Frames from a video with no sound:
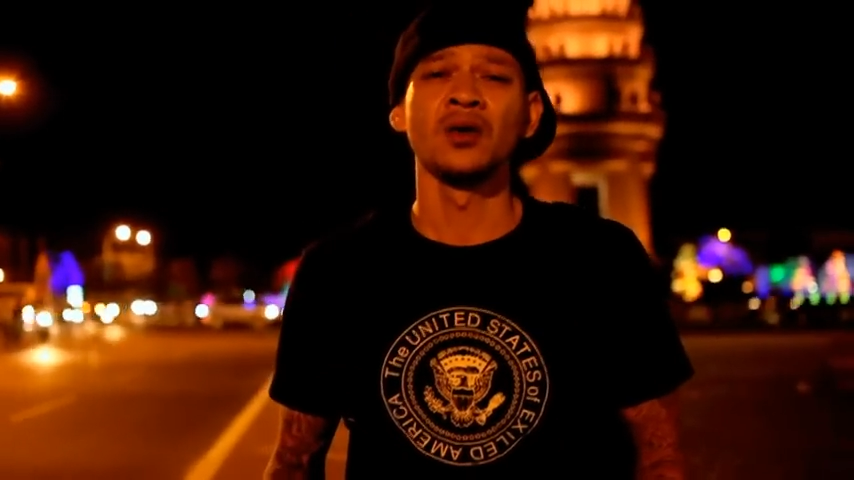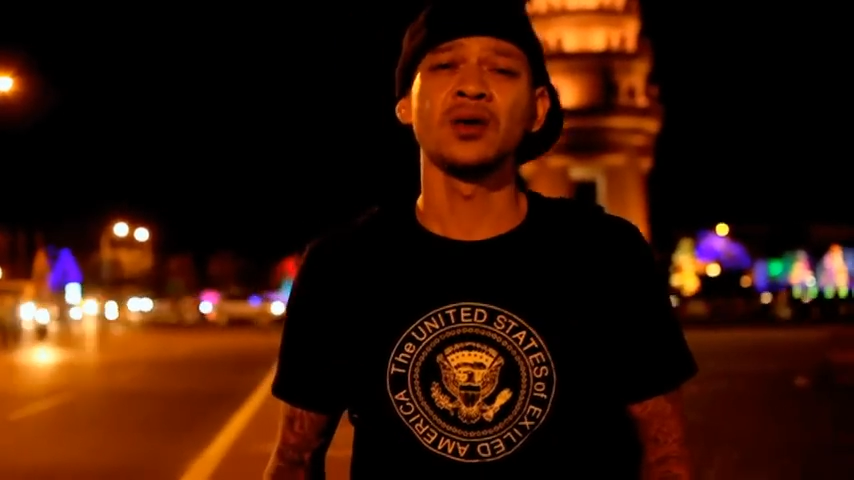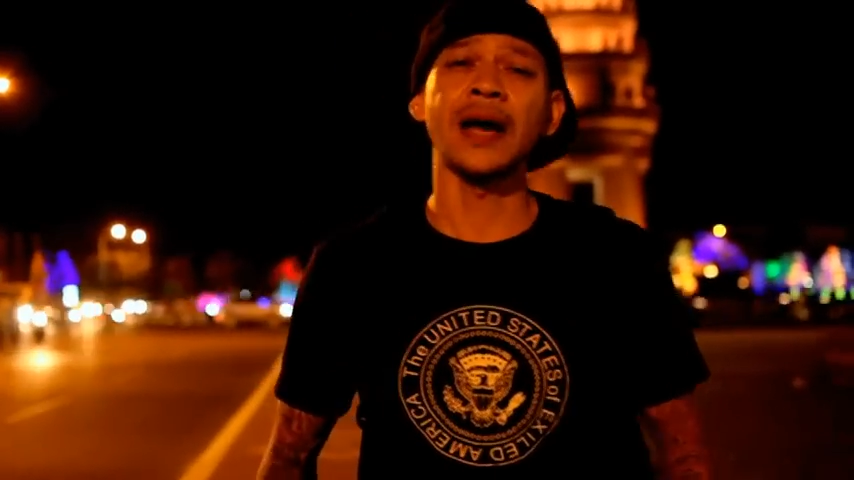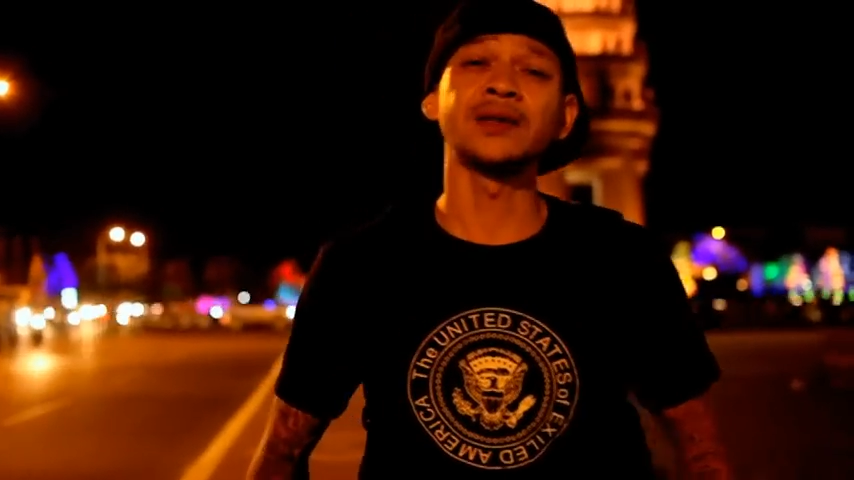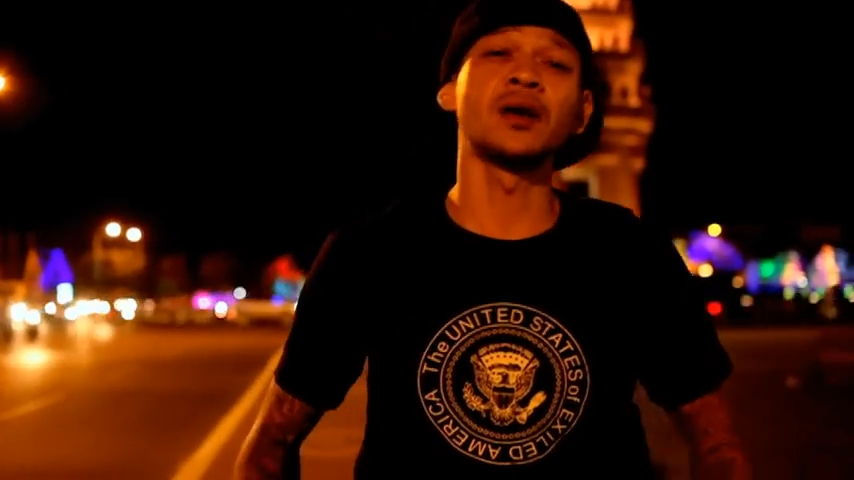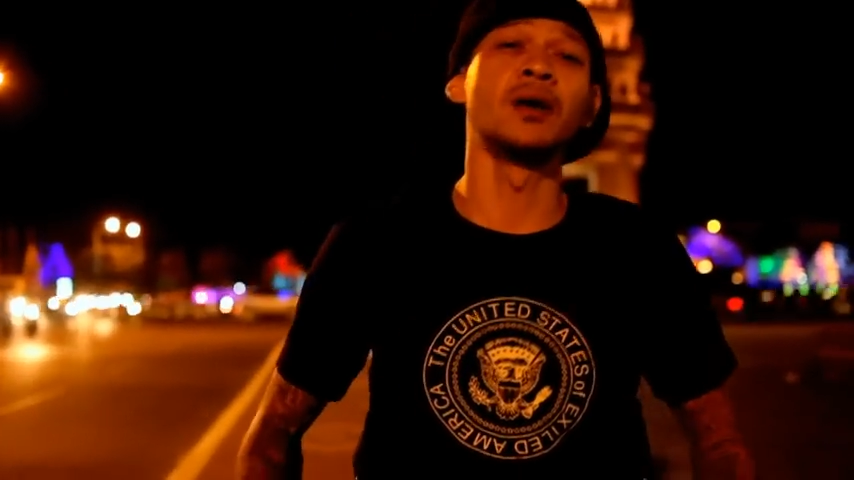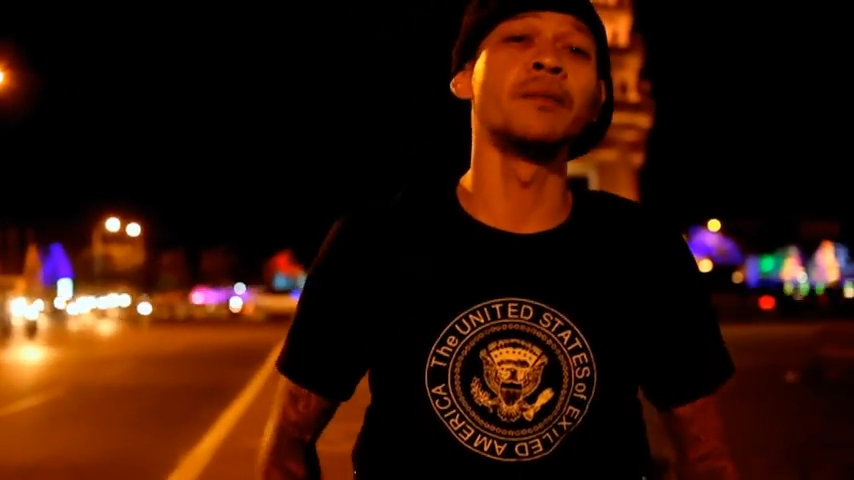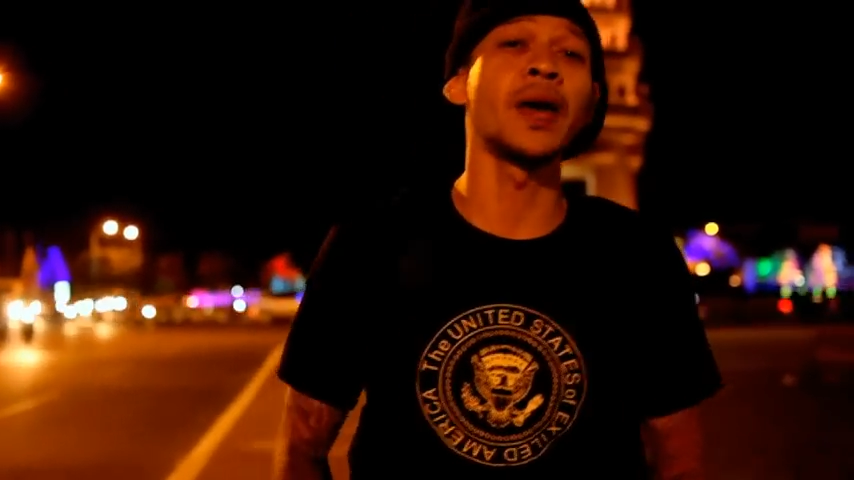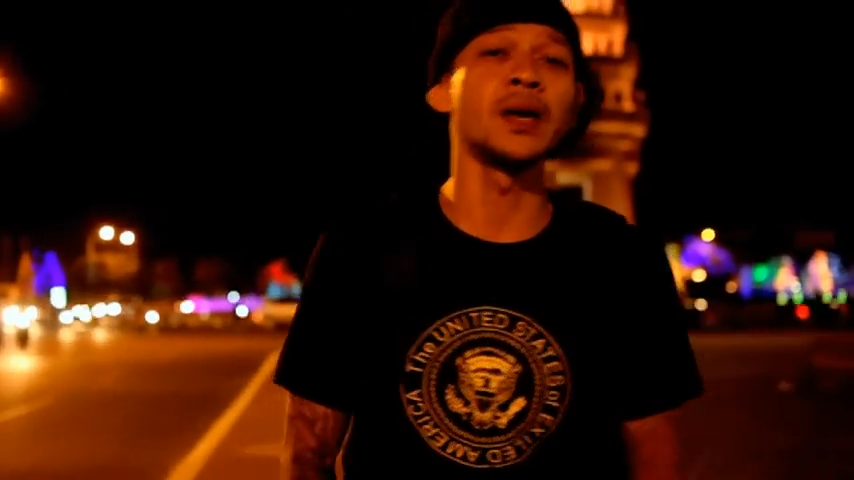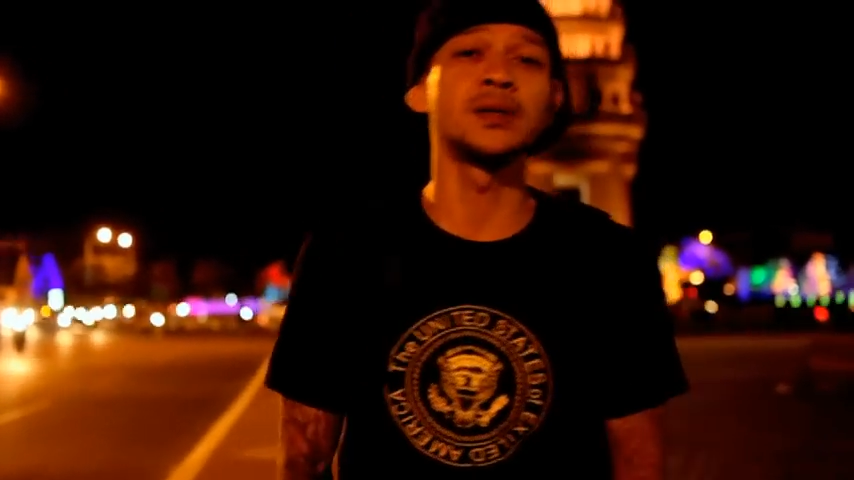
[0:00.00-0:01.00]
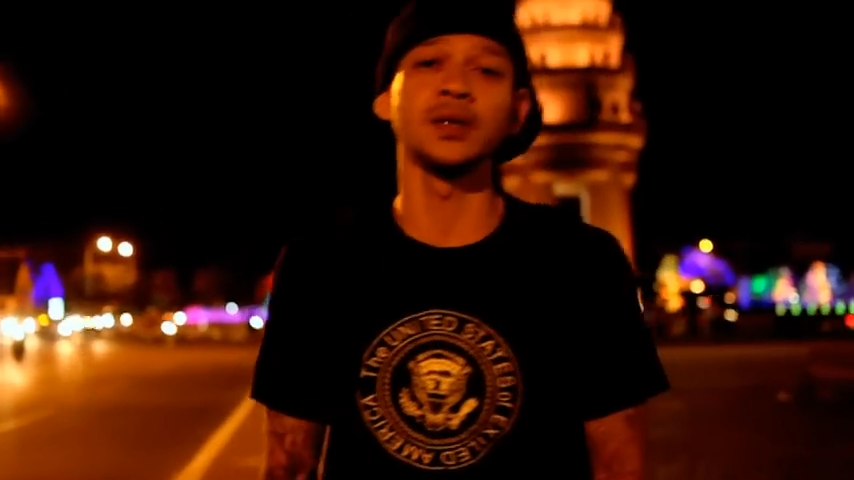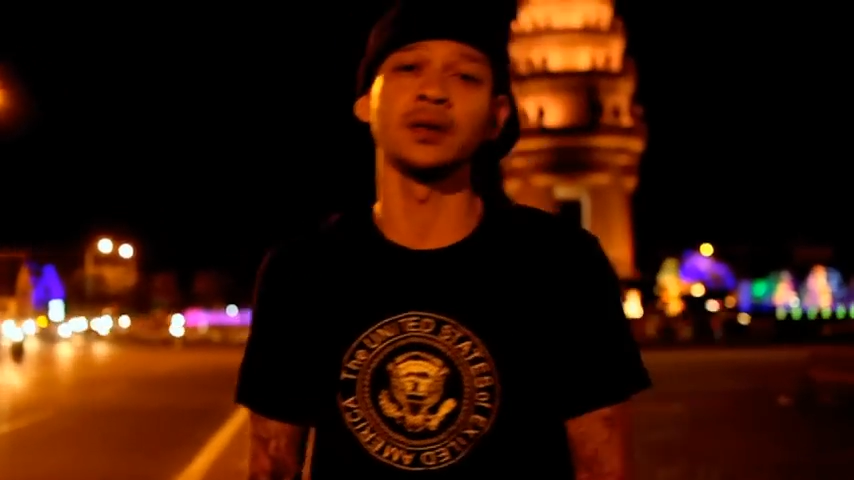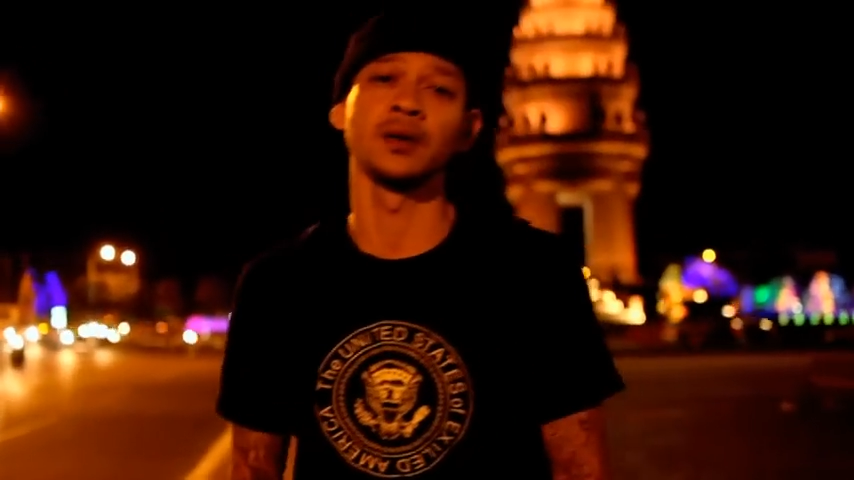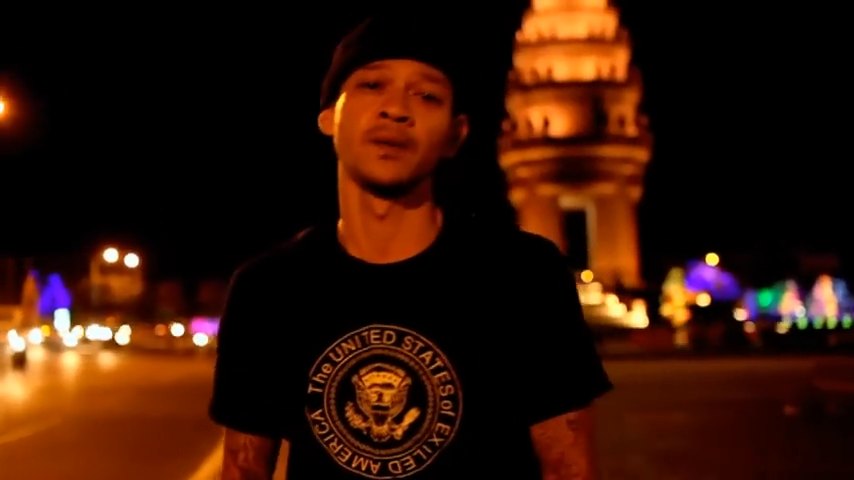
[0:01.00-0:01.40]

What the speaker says: You guys are amazing.